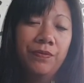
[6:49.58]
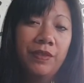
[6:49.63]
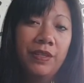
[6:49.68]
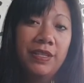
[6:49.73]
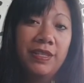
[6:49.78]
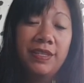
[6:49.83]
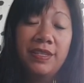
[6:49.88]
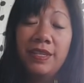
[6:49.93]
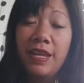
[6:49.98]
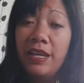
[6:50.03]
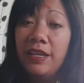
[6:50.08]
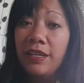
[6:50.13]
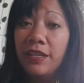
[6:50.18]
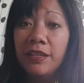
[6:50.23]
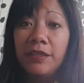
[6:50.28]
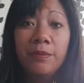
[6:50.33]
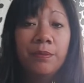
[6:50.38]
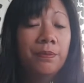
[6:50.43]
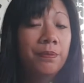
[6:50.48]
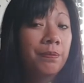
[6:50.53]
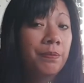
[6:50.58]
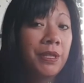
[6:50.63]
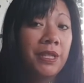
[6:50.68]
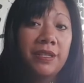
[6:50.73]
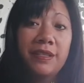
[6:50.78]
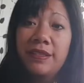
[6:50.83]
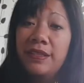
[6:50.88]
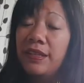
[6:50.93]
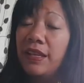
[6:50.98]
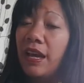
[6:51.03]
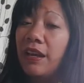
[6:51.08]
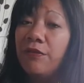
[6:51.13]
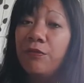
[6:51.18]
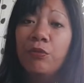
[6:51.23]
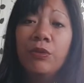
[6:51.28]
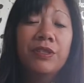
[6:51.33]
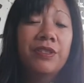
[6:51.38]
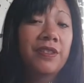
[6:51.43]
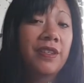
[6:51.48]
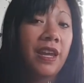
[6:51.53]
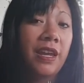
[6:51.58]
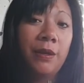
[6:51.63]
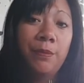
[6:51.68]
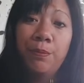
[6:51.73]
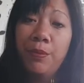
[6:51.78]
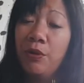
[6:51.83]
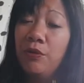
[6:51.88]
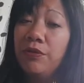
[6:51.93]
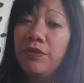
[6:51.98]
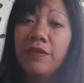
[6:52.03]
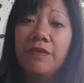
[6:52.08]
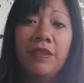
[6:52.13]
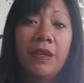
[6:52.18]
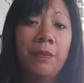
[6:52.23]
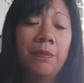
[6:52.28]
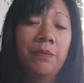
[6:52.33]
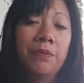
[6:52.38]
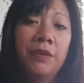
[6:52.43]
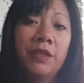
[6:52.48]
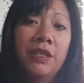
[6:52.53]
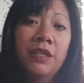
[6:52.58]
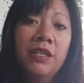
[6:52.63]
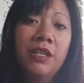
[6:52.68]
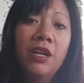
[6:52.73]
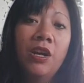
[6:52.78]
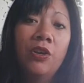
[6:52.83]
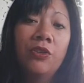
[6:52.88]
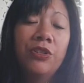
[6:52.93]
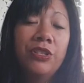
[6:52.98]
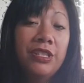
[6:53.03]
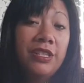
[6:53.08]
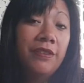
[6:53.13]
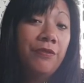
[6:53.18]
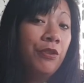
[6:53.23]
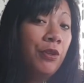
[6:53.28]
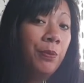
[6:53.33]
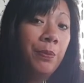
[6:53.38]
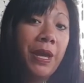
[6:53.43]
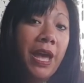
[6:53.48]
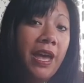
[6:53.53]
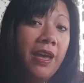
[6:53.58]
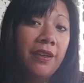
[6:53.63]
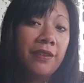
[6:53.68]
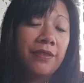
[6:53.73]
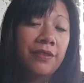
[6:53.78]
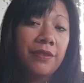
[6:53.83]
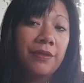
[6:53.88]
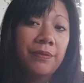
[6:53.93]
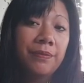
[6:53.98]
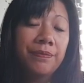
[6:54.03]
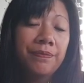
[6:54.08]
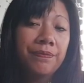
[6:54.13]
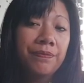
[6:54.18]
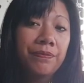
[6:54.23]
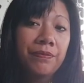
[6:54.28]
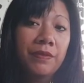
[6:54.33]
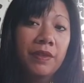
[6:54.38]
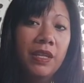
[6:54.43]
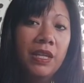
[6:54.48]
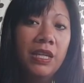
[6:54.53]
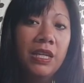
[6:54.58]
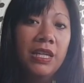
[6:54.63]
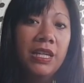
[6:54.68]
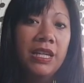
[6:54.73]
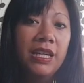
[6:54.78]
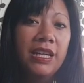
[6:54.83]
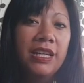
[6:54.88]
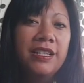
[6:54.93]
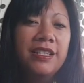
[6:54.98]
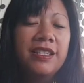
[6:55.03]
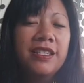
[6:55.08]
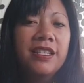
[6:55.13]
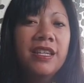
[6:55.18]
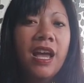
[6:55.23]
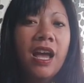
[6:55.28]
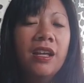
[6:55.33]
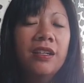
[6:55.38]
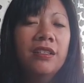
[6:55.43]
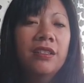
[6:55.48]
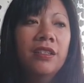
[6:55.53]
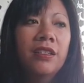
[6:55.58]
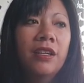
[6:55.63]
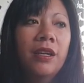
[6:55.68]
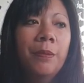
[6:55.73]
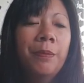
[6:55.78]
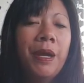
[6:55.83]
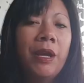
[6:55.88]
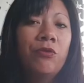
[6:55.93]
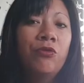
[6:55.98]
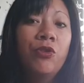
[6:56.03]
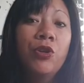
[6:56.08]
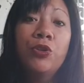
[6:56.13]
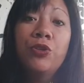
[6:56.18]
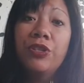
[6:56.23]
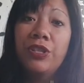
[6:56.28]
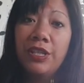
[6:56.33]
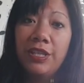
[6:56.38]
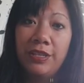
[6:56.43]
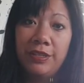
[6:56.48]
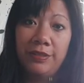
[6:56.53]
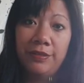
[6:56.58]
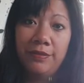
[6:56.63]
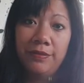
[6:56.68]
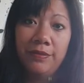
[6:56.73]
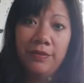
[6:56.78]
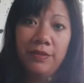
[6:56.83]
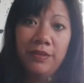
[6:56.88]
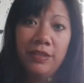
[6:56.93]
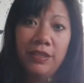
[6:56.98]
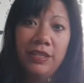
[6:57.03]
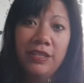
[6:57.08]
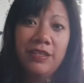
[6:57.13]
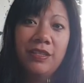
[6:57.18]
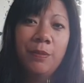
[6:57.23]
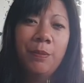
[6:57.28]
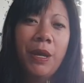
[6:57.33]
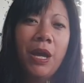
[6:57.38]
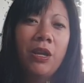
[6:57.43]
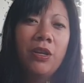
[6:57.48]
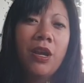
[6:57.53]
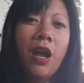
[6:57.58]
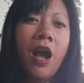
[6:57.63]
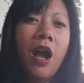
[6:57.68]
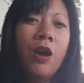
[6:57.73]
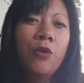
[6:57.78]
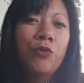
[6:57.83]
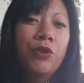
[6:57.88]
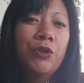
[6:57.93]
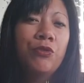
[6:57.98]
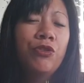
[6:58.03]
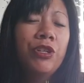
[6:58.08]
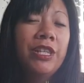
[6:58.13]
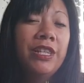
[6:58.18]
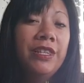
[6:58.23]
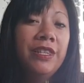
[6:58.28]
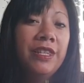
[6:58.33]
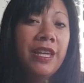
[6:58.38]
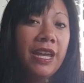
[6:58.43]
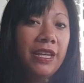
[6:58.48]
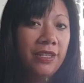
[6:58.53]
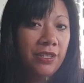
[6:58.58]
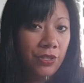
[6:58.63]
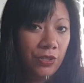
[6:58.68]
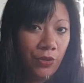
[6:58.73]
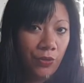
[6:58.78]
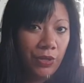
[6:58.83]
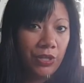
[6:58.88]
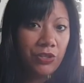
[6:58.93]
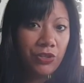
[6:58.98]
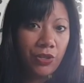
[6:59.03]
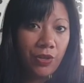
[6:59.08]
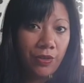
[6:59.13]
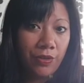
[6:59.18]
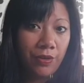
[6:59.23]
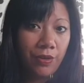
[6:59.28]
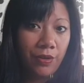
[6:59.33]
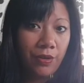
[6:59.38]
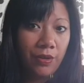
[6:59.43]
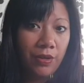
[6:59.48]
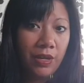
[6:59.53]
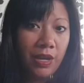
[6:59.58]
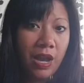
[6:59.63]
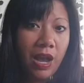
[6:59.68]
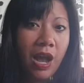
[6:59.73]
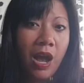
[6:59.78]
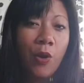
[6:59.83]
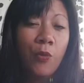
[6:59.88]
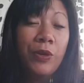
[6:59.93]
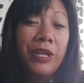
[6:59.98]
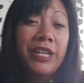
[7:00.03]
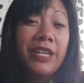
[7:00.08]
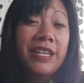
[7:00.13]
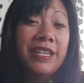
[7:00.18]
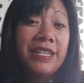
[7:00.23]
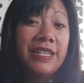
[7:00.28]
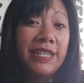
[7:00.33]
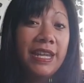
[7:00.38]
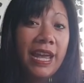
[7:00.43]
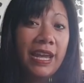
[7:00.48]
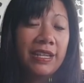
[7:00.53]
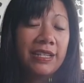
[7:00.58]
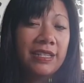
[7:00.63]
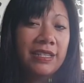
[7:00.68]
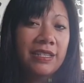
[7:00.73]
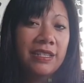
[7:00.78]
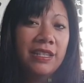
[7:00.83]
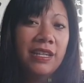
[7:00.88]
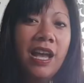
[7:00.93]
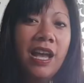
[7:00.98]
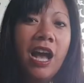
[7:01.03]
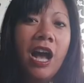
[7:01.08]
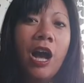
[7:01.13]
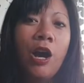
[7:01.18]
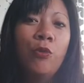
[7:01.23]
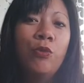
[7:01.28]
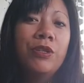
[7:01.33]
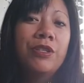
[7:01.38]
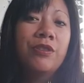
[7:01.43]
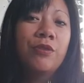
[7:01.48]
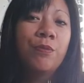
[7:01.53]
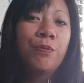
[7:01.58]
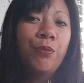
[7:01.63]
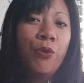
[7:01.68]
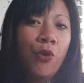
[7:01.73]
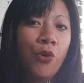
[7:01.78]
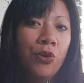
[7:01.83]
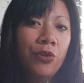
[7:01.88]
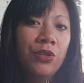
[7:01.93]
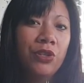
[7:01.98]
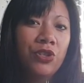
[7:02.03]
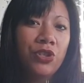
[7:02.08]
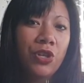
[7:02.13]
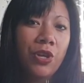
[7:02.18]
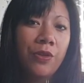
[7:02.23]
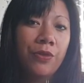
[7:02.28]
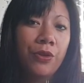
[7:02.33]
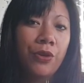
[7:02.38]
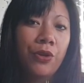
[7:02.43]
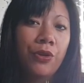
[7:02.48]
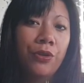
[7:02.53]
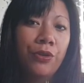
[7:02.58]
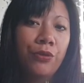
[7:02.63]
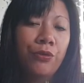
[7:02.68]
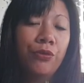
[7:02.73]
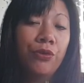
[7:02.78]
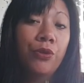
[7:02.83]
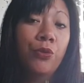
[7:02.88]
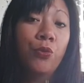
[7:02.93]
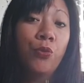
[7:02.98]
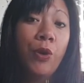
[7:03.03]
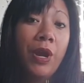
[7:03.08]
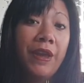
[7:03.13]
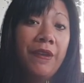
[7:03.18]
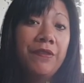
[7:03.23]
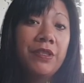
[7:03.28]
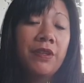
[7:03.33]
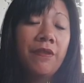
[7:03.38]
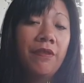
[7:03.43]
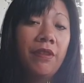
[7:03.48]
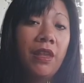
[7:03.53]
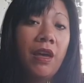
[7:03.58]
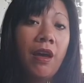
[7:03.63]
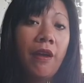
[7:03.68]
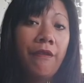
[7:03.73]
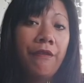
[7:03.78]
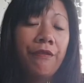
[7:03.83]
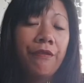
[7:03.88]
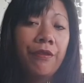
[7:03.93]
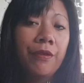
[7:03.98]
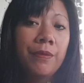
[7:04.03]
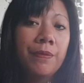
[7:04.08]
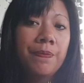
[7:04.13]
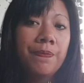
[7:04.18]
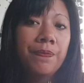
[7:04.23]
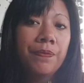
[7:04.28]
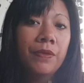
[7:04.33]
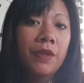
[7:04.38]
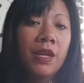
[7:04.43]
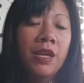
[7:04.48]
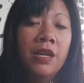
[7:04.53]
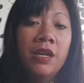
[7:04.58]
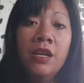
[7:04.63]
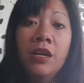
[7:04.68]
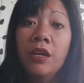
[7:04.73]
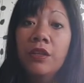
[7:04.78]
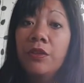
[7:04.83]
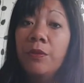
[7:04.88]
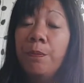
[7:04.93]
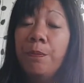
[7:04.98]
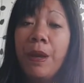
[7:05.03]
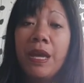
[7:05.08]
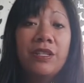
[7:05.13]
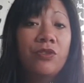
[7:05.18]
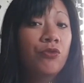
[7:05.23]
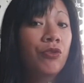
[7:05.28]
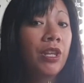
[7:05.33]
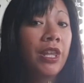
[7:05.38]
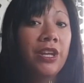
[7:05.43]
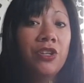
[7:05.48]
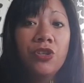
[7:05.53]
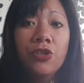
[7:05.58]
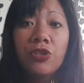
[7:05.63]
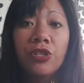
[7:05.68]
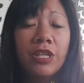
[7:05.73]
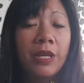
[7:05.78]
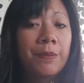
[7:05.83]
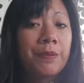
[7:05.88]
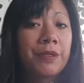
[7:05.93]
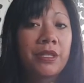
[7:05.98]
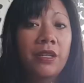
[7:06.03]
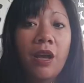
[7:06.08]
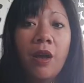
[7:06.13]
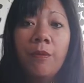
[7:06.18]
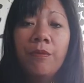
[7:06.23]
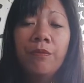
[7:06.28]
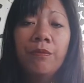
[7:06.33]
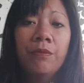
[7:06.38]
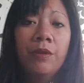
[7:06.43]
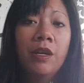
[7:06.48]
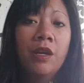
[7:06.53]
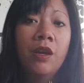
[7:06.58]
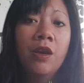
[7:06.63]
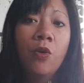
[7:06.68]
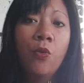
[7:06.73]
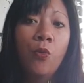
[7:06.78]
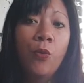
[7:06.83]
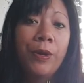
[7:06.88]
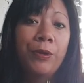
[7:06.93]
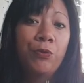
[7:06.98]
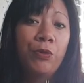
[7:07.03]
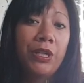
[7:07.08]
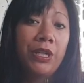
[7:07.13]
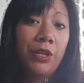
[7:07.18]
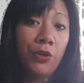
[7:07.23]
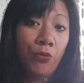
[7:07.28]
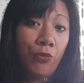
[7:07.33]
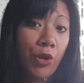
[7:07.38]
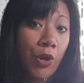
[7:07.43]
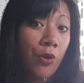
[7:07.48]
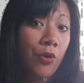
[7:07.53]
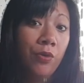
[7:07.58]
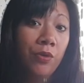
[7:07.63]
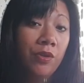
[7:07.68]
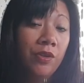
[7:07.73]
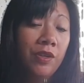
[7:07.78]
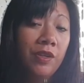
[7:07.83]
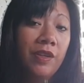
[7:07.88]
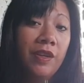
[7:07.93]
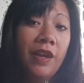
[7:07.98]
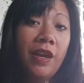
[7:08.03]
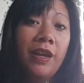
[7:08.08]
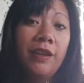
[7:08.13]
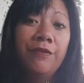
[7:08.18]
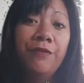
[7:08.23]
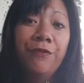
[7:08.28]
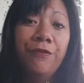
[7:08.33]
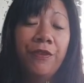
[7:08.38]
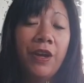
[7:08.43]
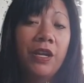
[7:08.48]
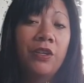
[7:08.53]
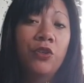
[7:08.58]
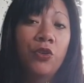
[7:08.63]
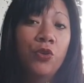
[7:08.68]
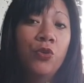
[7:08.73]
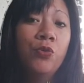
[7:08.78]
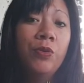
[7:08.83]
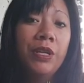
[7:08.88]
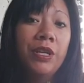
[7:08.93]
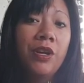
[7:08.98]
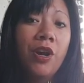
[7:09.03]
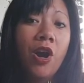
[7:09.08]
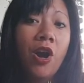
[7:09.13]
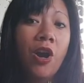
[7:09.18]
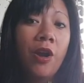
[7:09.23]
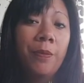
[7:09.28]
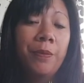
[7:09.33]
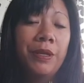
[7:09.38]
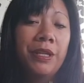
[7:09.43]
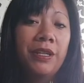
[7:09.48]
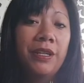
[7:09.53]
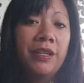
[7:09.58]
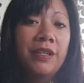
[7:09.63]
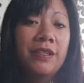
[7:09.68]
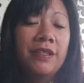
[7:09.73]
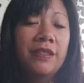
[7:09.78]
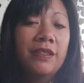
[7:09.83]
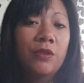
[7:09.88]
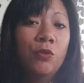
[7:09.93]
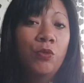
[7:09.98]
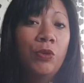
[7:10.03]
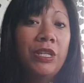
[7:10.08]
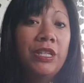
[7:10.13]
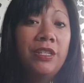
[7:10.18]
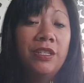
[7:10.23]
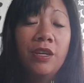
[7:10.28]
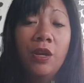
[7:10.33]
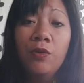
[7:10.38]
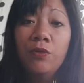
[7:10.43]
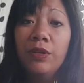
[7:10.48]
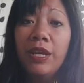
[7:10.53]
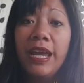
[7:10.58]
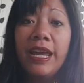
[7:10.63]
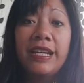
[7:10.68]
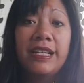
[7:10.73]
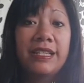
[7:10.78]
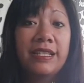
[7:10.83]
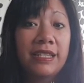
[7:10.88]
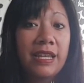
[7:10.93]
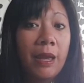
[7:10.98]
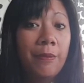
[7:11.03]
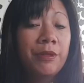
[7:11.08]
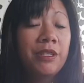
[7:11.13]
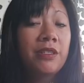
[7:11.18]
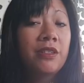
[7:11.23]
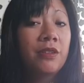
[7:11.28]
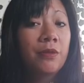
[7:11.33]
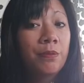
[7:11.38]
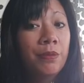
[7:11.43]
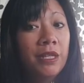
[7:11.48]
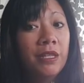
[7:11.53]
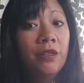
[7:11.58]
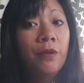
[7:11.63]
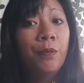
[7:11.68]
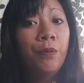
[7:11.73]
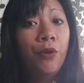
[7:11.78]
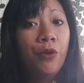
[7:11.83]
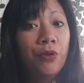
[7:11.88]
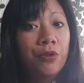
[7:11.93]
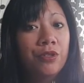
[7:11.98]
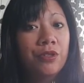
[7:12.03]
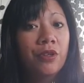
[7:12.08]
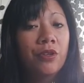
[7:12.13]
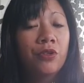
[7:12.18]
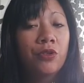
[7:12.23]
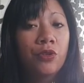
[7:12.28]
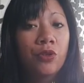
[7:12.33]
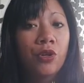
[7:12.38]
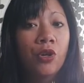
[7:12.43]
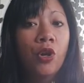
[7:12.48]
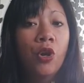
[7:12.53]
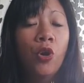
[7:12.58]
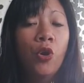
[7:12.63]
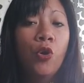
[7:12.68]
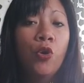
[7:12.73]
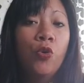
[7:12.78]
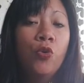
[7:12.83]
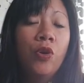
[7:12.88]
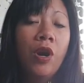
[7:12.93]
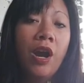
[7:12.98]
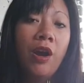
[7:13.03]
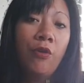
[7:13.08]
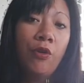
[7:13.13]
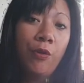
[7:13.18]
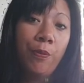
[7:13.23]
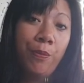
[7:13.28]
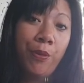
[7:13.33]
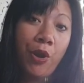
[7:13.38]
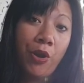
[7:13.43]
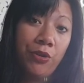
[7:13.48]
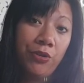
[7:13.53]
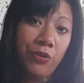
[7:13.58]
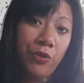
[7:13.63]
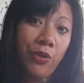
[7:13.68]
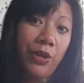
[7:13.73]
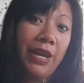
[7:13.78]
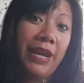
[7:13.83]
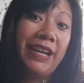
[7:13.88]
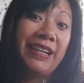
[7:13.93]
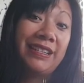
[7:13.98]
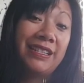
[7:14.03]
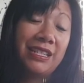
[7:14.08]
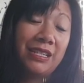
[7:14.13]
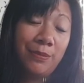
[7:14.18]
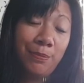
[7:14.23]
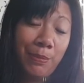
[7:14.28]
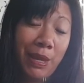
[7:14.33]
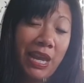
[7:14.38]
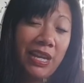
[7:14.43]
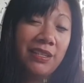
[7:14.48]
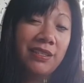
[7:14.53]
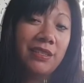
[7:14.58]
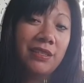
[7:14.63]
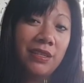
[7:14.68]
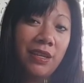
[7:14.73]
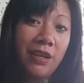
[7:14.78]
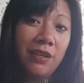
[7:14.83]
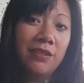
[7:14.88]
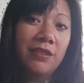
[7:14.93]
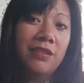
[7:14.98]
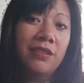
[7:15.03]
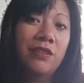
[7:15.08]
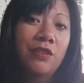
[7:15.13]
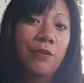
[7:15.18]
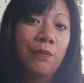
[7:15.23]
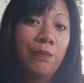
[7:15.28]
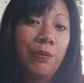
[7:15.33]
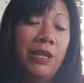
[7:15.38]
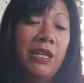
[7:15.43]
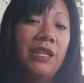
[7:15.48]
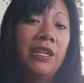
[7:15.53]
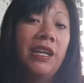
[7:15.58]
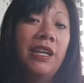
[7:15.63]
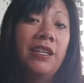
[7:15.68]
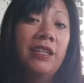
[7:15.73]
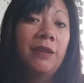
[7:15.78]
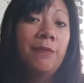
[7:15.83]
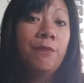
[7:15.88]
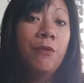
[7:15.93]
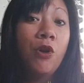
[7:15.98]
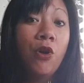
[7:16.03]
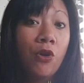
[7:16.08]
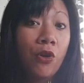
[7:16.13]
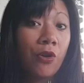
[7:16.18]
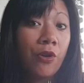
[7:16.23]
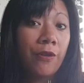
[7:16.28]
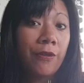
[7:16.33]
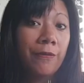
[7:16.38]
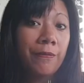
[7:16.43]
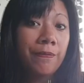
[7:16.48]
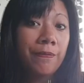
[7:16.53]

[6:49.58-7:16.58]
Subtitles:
Second, because life will take both of them on a different path. It's not about routine. It's about how we relate to each other, how we connect, how we support each other through the waves of life. The best relationships come when we grow and find who we are because we don't accept to be the person who our partner expects us to be anymore.